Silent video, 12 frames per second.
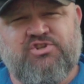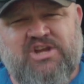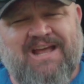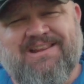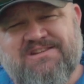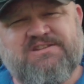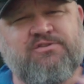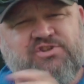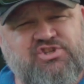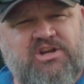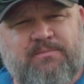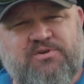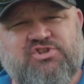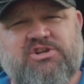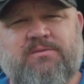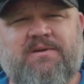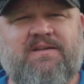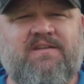Challenge Series
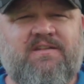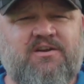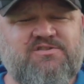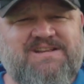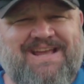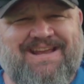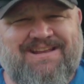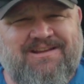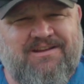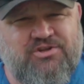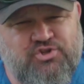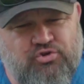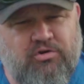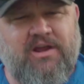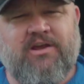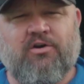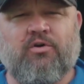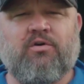Championship, and then there's a
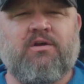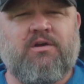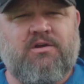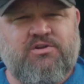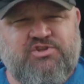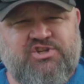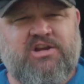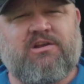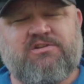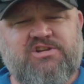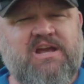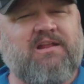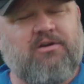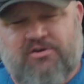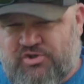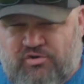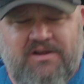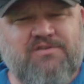Trail
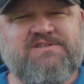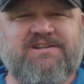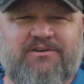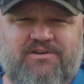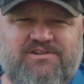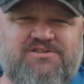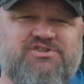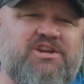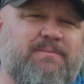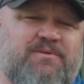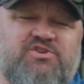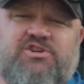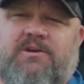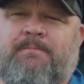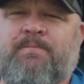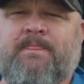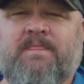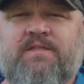Series Championship.